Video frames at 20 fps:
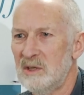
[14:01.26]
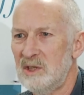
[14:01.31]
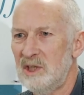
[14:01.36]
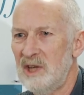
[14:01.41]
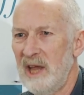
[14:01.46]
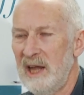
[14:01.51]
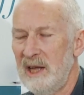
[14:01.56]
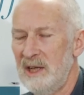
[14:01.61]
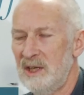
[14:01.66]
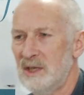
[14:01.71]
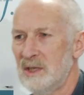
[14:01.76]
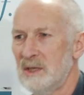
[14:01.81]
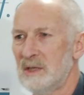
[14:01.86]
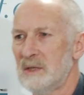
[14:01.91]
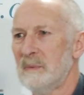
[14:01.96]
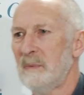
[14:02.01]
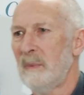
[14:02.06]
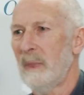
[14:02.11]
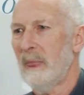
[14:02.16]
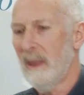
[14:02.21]
or
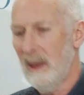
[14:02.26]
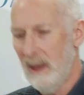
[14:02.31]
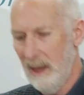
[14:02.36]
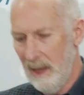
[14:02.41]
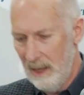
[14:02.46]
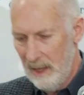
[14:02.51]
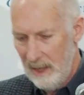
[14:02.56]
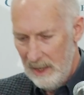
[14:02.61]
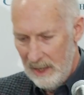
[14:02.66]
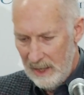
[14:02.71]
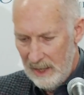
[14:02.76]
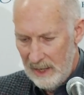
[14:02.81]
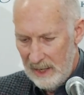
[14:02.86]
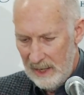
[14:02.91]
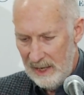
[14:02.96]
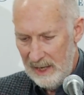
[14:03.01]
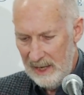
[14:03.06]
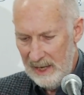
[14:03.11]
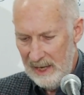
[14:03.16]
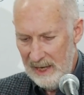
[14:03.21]
changes.
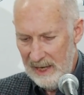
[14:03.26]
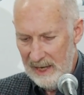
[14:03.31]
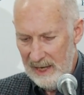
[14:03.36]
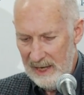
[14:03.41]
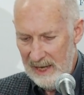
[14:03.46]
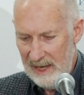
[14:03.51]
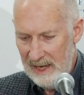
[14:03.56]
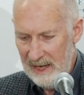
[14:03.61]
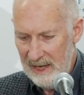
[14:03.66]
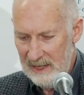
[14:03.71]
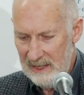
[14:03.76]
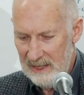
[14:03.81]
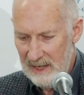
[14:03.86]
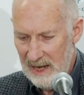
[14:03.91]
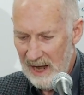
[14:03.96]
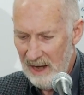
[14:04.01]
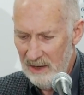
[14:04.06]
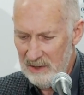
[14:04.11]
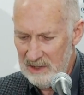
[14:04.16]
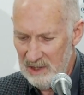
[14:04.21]
And
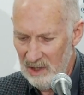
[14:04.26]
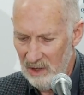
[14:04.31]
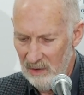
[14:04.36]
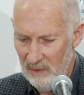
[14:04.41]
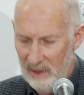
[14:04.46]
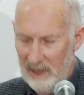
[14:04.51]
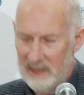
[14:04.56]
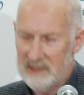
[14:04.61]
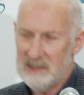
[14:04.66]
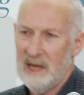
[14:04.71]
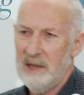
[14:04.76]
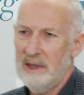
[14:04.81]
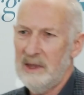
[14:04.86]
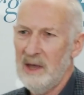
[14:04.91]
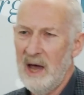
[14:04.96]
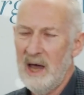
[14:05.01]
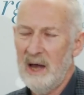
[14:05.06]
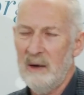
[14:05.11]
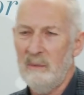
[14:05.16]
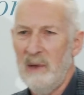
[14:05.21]
I also, as I
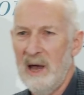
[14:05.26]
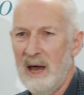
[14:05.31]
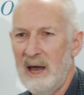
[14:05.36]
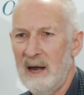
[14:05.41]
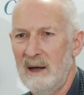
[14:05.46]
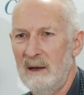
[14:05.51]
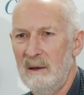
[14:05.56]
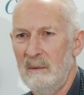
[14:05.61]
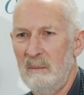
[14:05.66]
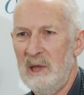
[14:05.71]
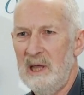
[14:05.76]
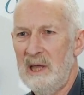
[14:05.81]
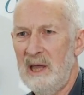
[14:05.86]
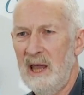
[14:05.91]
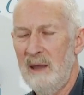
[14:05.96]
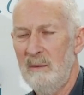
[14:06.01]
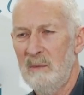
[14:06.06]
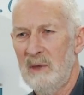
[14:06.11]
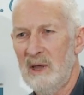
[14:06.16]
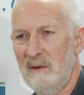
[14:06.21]
thought about it,
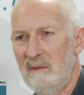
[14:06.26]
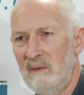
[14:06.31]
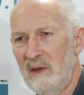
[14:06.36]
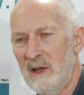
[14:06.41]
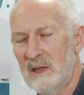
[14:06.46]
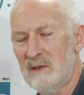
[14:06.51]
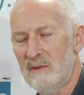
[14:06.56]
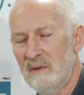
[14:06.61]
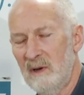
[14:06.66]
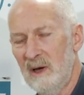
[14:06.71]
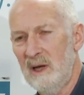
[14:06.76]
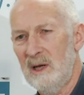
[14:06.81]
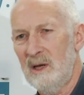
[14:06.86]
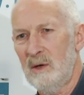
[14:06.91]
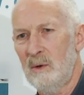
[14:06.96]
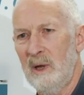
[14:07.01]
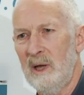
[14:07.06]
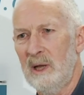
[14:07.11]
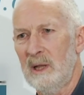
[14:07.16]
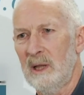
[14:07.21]
became convinced very
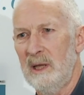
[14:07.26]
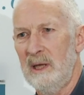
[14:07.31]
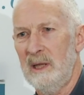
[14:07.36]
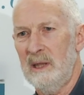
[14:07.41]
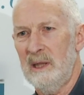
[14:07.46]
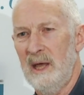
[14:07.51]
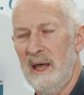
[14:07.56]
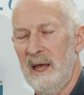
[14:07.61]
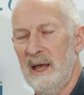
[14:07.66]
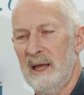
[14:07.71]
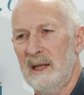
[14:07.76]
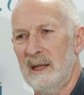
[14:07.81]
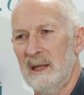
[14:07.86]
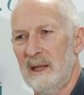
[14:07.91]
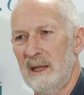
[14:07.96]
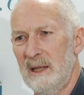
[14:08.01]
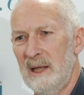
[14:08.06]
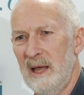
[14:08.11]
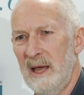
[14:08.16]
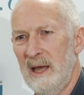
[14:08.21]
quickly that,
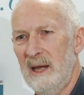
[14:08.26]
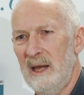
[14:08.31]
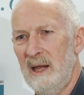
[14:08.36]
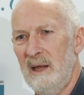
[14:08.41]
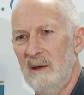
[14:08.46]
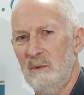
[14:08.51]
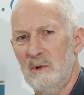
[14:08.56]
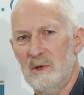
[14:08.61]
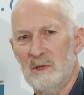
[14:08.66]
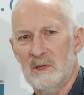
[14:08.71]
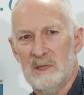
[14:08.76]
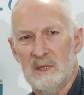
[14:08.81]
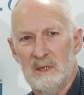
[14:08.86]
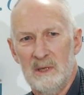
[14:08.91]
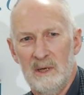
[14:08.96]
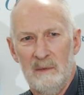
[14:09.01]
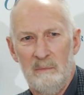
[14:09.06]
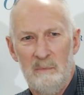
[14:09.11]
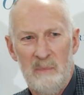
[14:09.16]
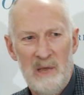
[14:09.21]
that it was
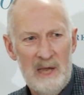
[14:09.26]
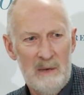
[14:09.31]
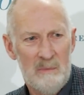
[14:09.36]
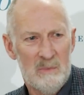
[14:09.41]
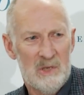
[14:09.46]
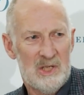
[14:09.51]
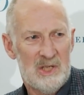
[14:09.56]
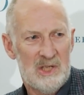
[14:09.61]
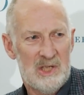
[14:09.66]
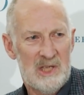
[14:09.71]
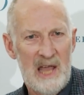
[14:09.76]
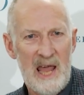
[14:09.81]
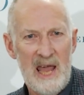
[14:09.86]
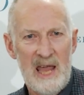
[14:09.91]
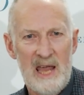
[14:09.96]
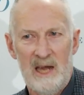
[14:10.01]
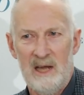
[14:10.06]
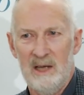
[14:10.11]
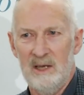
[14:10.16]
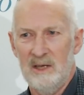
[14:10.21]
a big
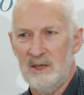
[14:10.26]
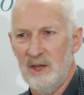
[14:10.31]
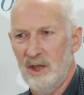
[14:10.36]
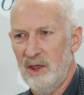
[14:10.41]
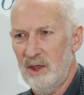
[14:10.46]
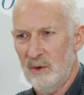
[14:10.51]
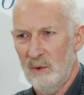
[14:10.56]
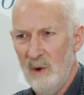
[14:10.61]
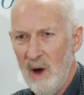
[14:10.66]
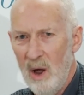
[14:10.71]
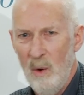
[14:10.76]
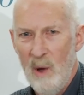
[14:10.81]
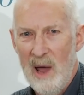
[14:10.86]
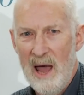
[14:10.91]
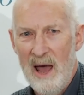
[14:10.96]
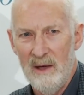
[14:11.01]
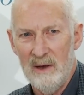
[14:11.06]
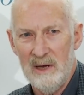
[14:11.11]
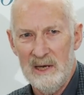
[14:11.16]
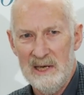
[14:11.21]
mistake to throw
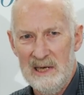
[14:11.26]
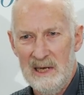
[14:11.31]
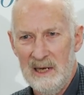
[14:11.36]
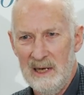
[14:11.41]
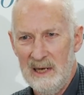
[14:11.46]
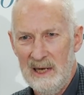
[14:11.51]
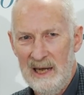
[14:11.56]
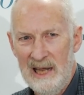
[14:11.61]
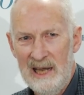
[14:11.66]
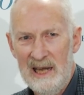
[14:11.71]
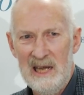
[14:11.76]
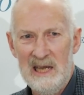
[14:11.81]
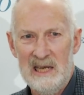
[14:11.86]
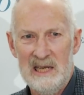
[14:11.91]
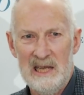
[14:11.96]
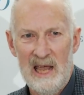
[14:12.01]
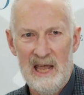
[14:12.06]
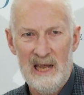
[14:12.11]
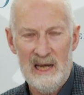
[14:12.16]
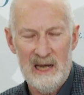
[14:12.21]
out any
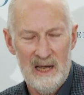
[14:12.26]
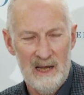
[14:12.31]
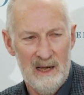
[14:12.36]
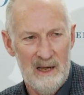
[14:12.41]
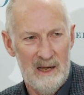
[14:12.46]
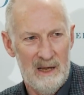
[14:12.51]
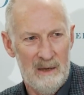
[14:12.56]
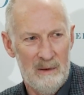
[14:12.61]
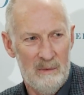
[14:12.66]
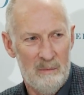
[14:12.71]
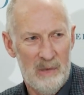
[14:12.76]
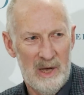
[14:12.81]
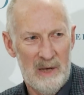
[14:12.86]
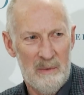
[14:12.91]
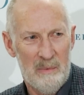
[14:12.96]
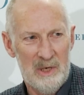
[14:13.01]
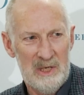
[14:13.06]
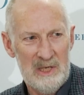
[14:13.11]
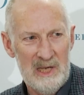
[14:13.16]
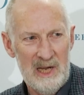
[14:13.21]
data,
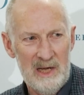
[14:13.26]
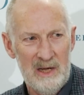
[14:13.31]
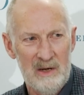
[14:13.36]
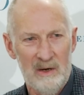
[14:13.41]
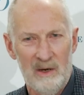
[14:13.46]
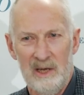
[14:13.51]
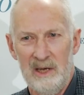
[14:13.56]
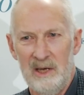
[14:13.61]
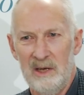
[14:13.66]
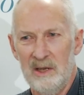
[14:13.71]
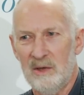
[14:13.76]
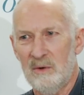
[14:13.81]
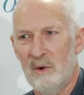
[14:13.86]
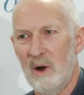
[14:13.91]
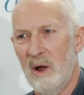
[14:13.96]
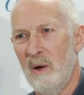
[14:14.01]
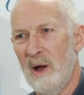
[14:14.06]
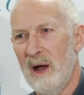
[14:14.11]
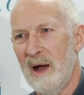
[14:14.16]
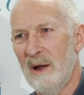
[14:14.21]
but particularly to
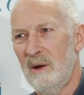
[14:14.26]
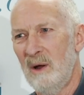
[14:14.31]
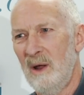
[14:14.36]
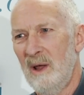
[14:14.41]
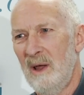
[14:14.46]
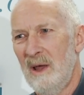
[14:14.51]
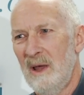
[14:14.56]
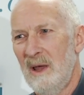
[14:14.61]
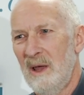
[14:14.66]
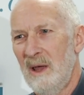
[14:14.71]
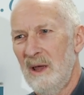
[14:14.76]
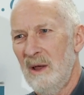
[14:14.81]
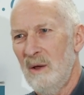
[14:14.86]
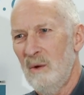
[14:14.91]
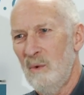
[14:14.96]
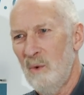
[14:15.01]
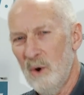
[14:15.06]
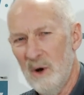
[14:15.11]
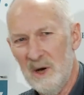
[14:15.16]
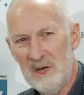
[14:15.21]
throw out
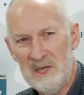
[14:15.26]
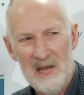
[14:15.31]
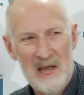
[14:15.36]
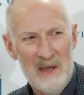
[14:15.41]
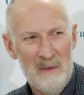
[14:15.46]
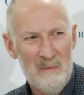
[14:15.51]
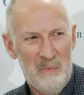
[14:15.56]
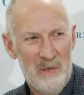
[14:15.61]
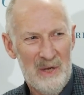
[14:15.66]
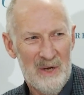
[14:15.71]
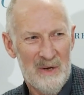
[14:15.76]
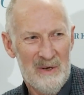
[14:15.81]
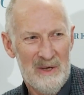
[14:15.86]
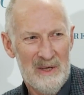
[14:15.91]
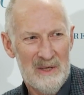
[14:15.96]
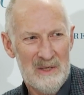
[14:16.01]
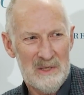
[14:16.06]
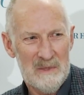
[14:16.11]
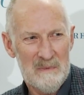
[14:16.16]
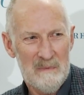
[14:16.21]
wartime
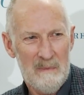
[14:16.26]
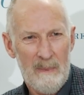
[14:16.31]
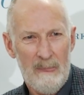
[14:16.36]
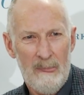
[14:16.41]
periods,